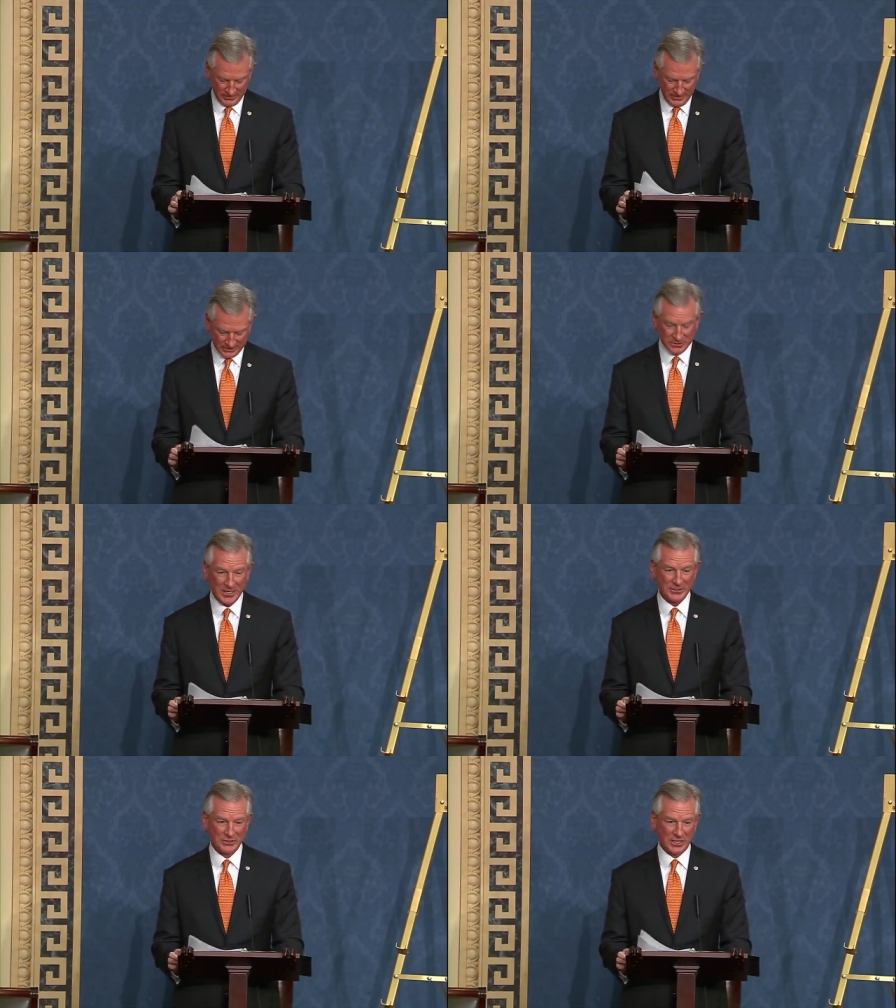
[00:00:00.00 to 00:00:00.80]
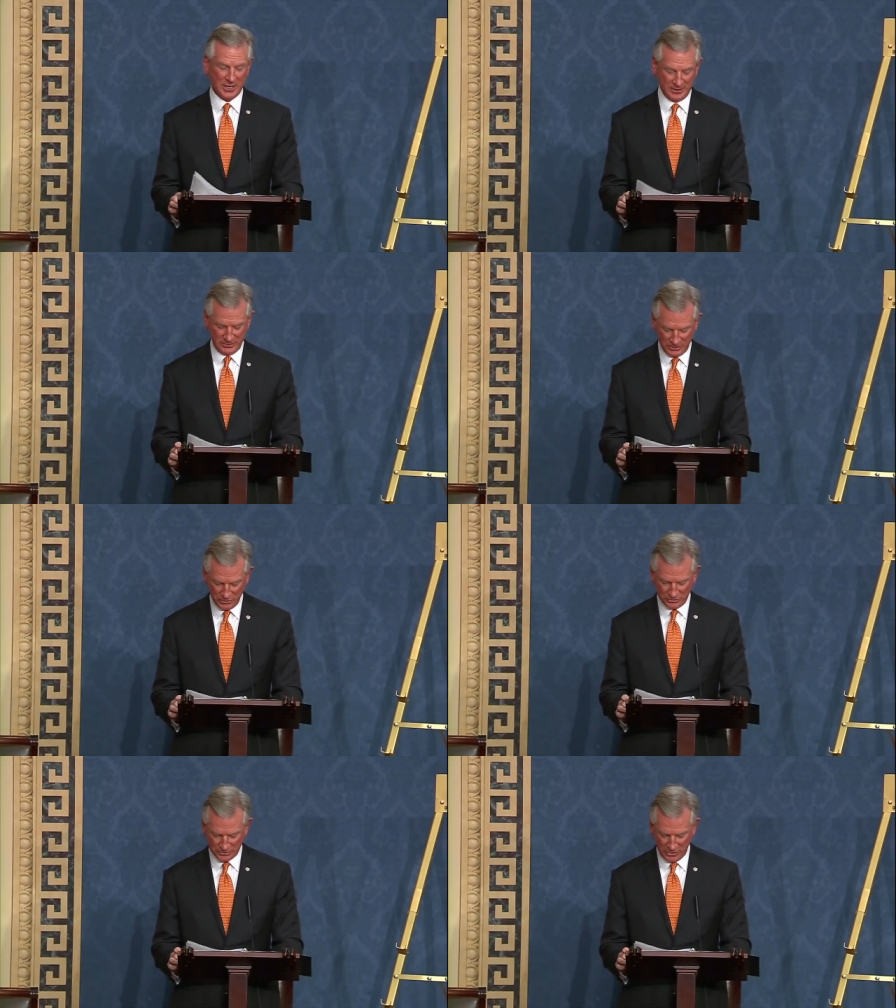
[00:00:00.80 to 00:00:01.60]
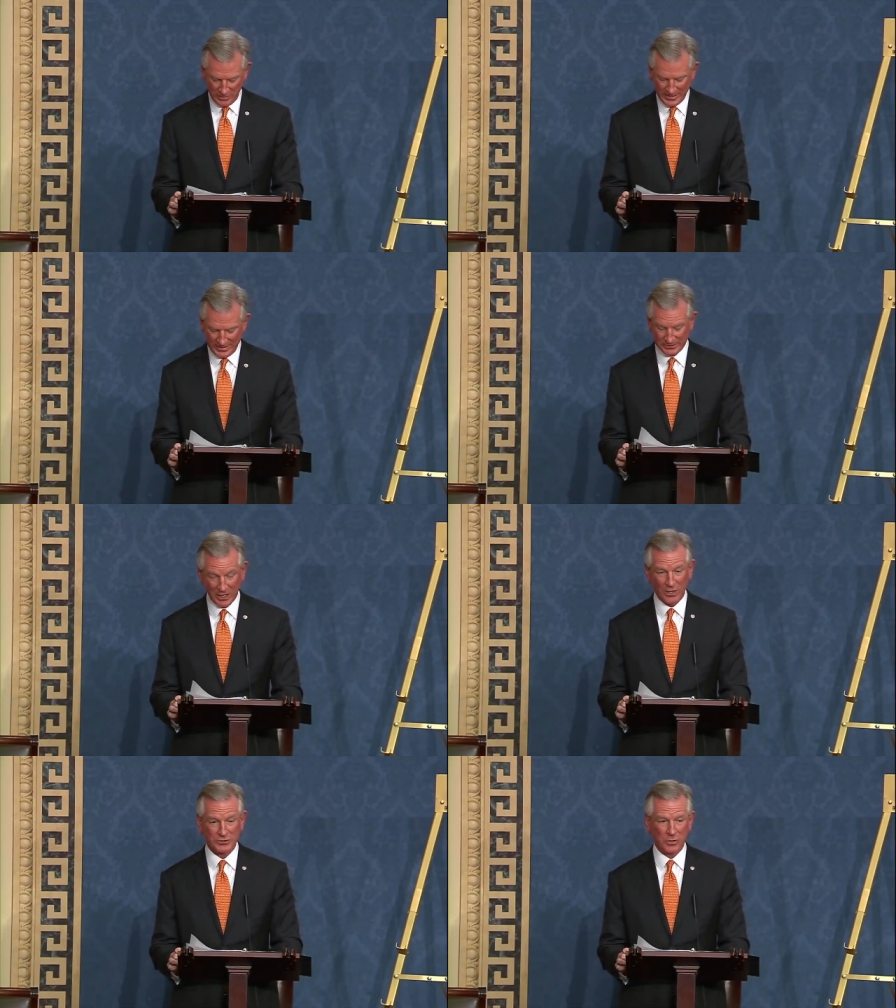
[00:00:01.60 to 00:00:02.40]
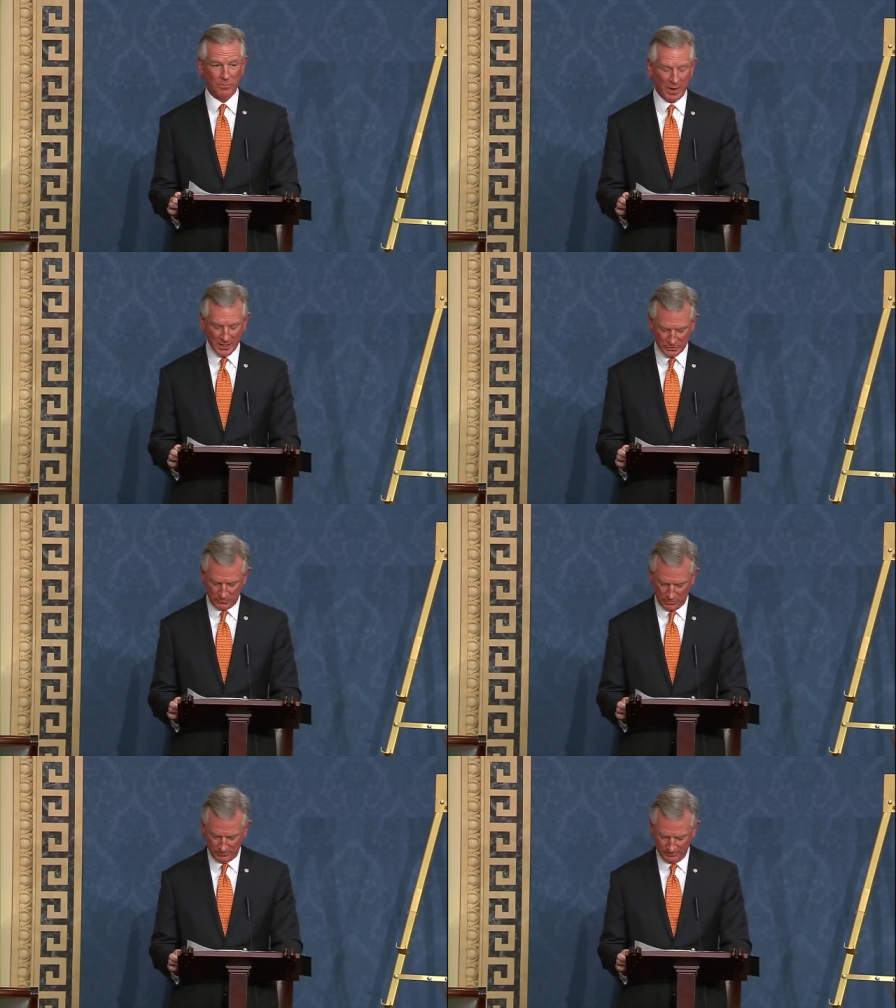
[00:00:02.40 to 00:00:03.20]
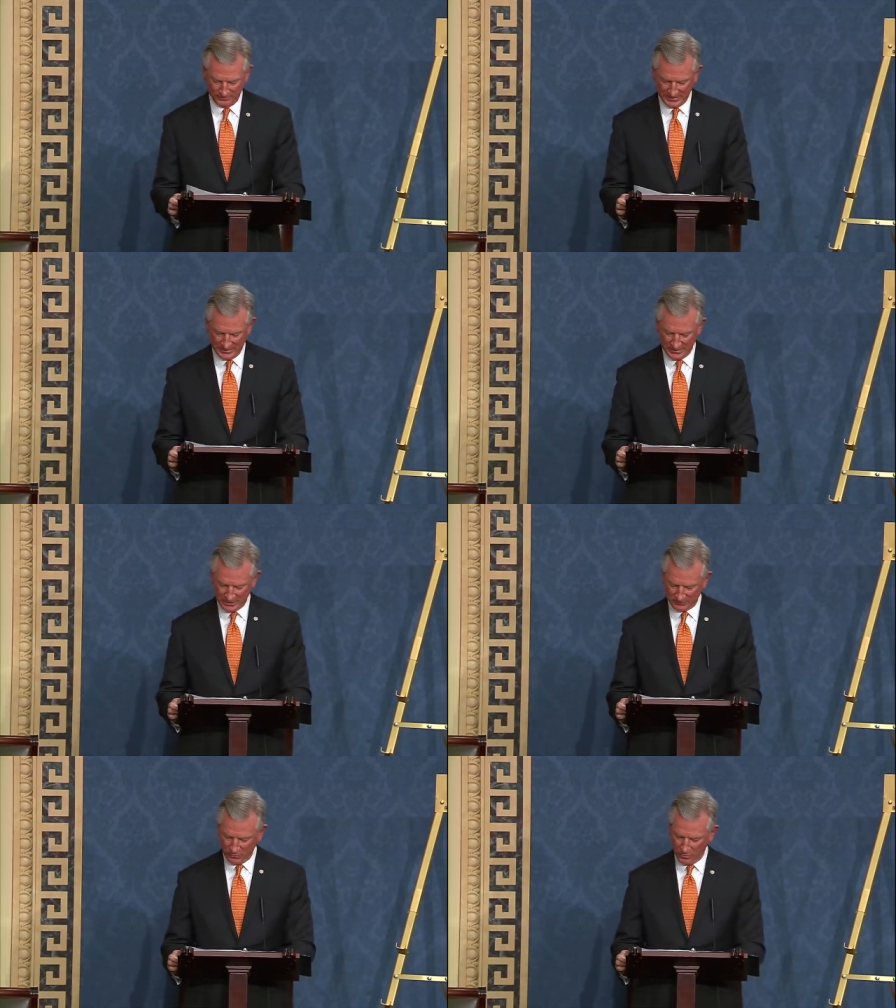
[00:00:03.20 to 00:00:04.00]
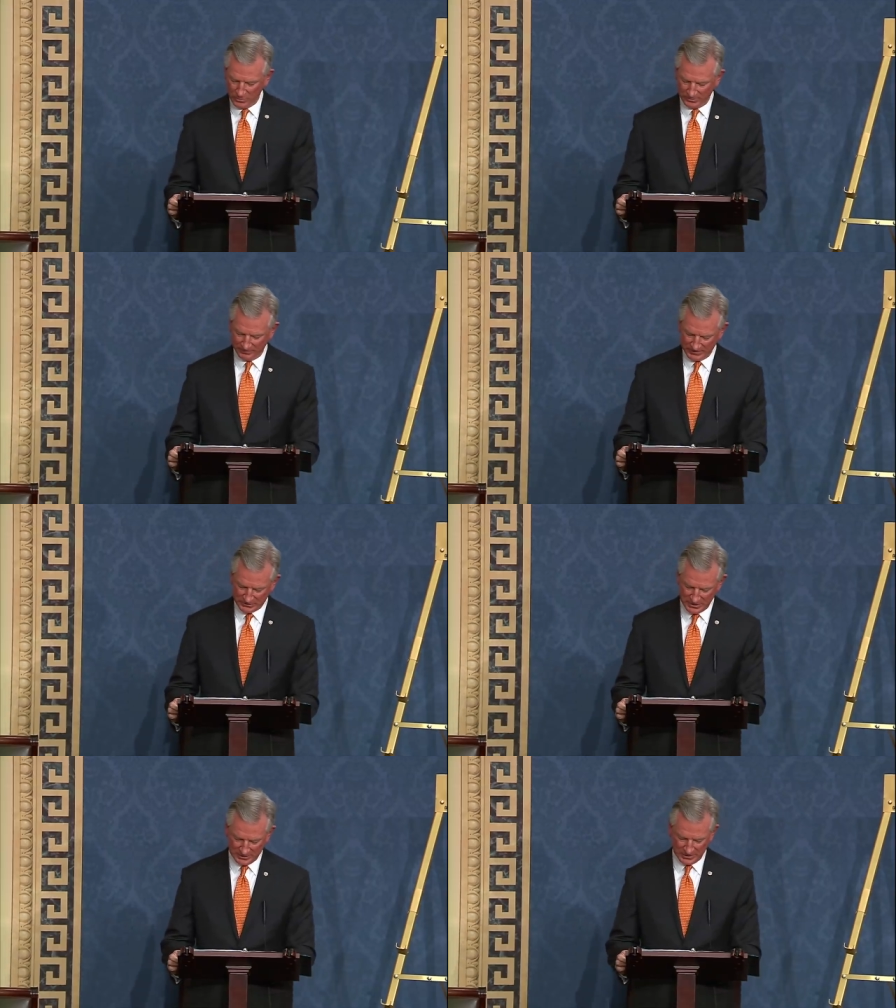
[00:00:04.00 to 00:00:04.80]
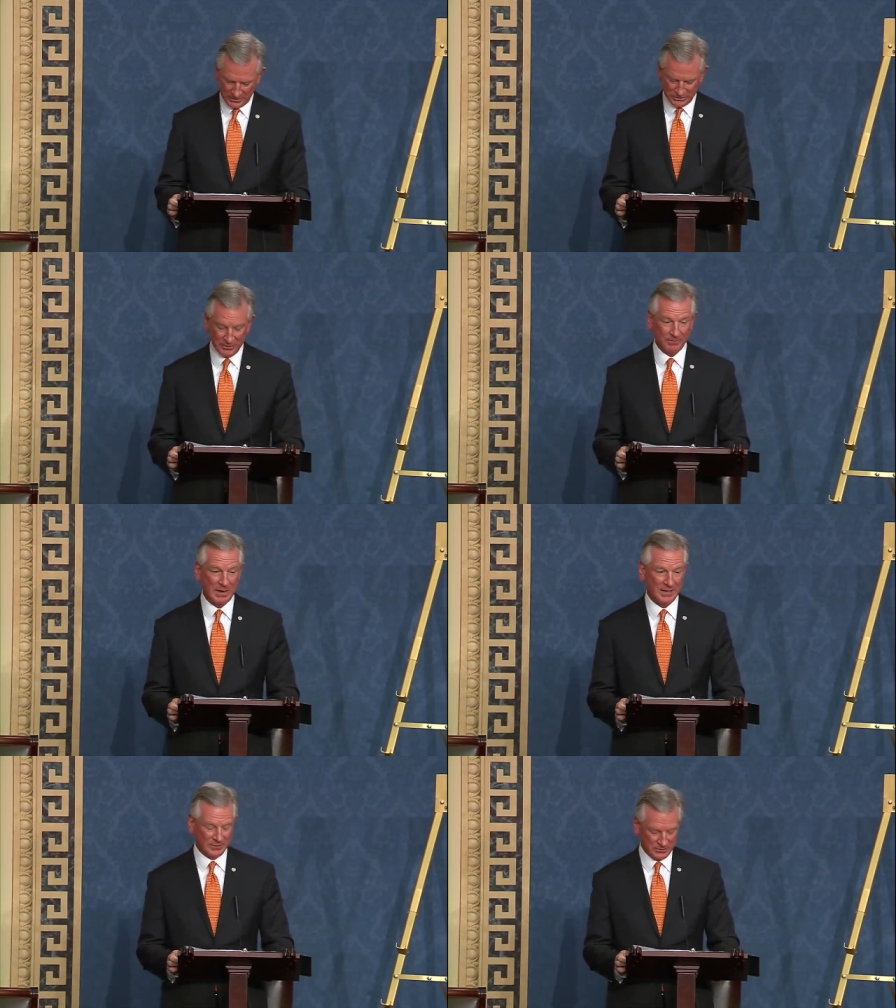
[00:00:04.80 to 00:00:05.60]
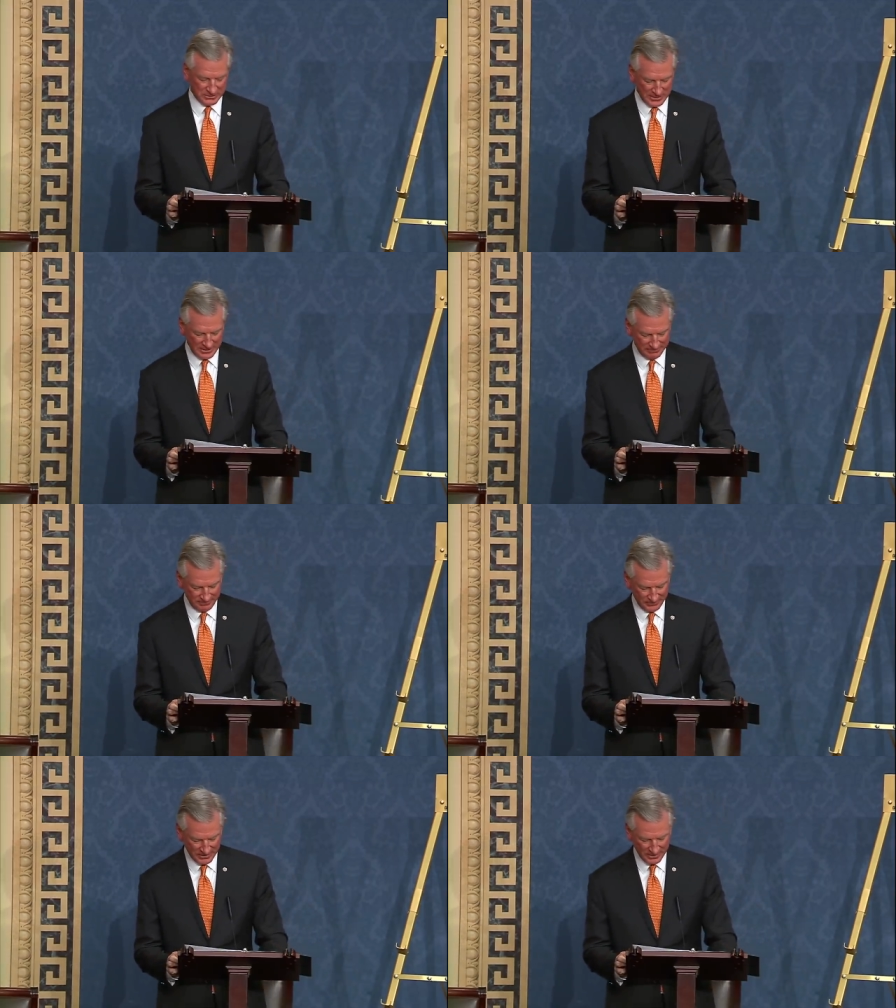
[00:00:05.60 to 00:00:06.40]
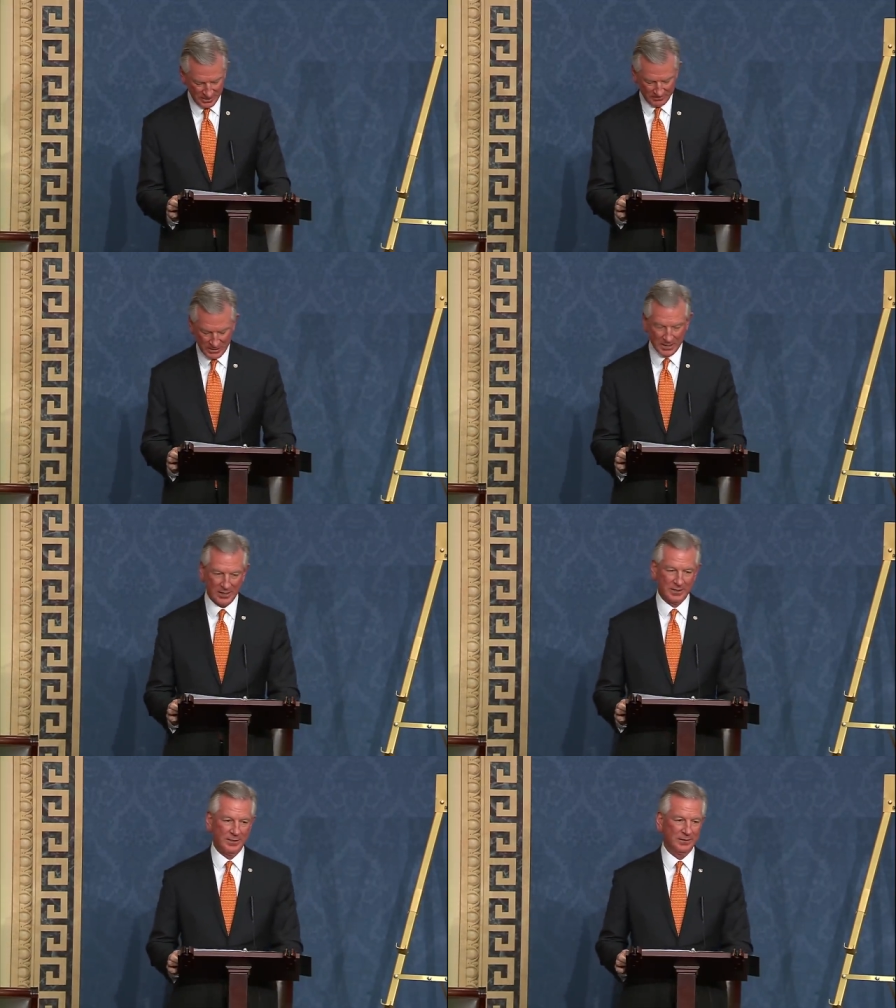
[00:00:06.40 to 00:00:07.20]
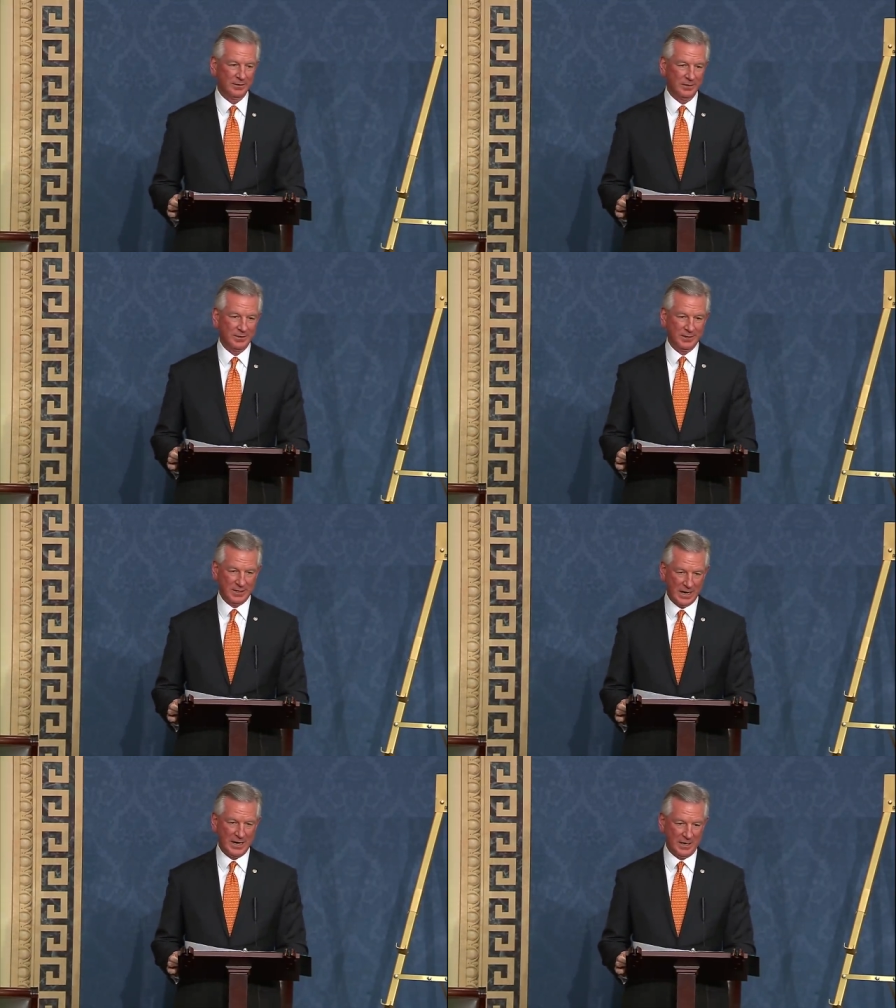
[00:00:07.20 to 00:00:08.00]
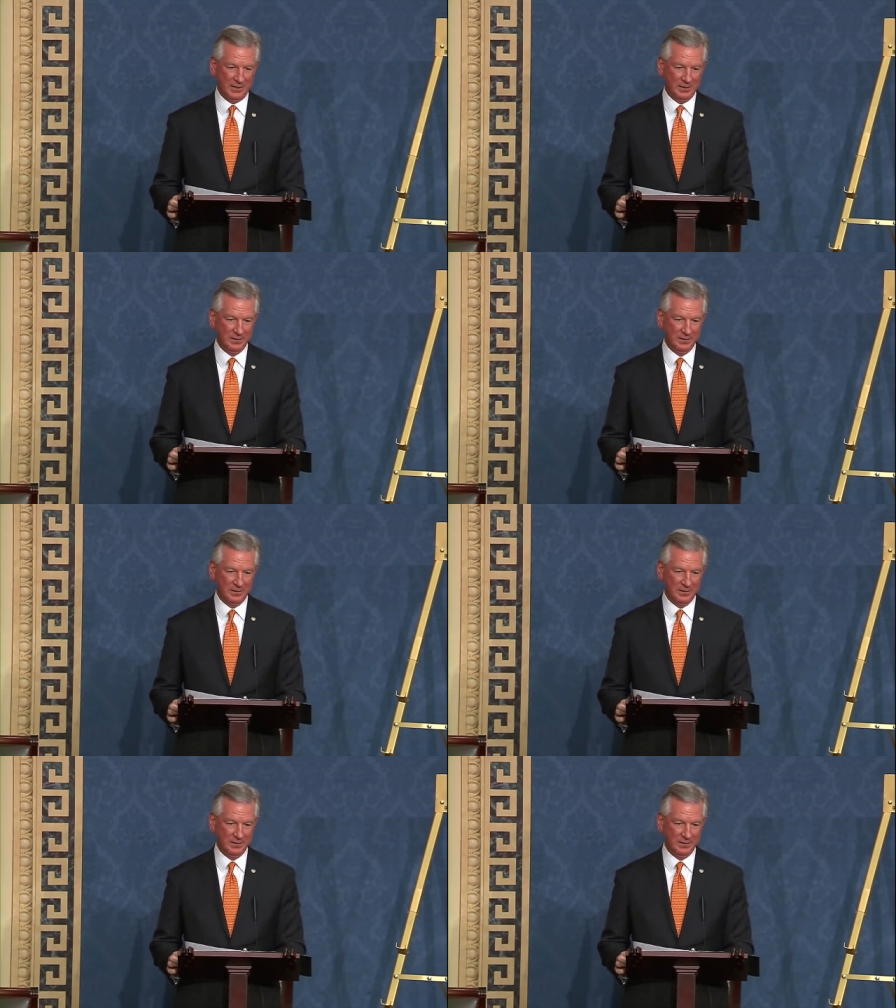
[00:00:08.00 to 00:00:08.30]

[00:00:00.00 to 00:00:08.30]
It's necessary to do so, and it's also possible. As former Defense Secretary Jim Mattis said, America can.